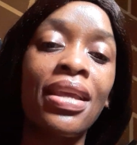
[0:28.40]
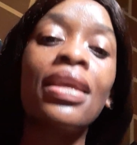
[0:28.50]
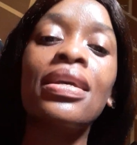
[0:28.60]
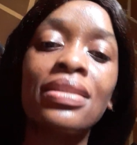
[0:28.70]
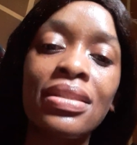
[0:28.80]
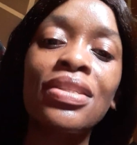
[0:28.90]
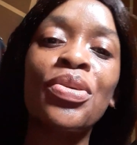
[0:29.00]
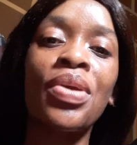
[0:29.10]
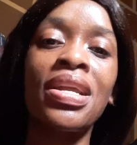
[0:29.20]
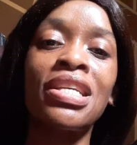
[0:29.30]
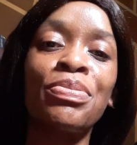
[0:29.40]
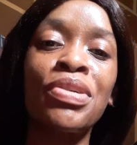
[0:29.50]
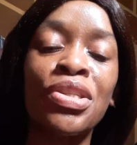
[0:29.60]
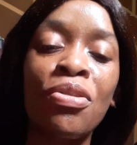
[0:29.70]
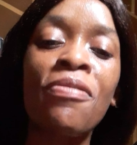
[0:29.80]
Yes, you can
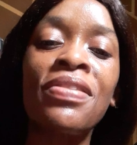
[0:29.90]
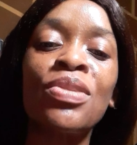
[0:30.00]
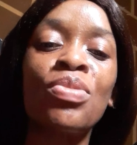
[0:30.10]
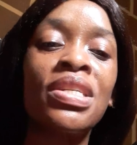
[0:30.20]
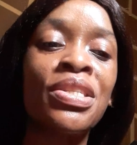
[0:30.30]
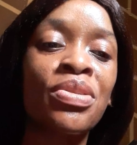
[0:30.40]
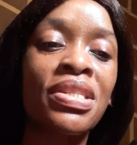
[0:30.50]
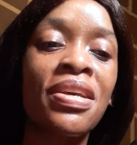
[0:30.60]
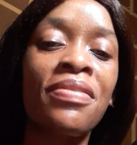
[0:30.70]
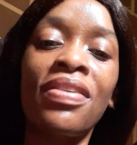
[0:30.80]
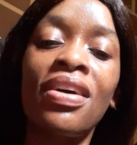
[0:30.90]
experience conflict within yourself.